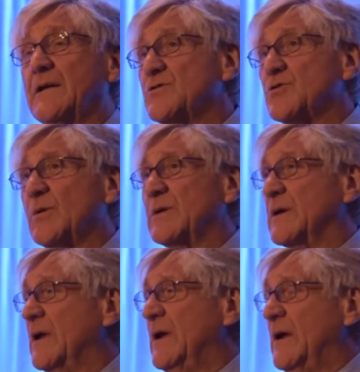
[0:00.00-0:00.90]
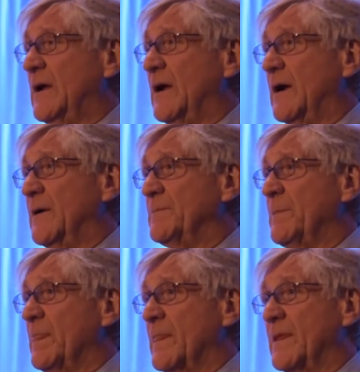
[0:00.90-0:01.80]
in Jordan. Um,
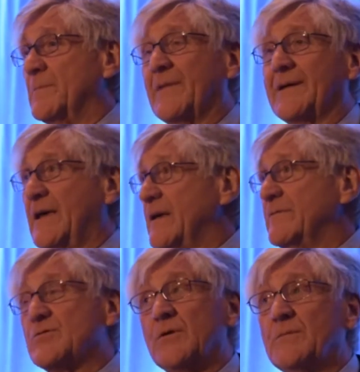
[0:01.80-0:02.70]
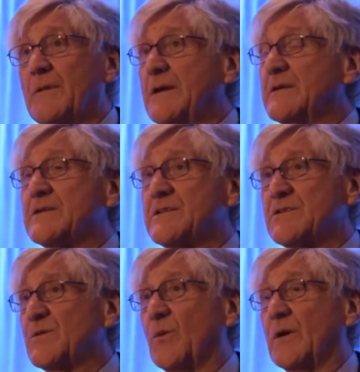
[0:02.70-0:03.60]
the the king of Jordan made a
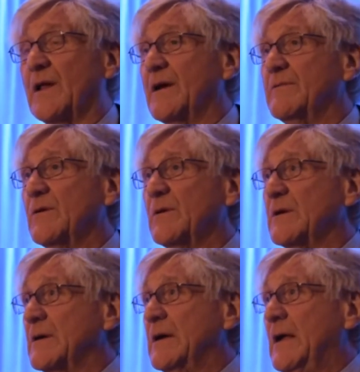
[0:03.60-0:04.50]
decision: we're going to have nuclear.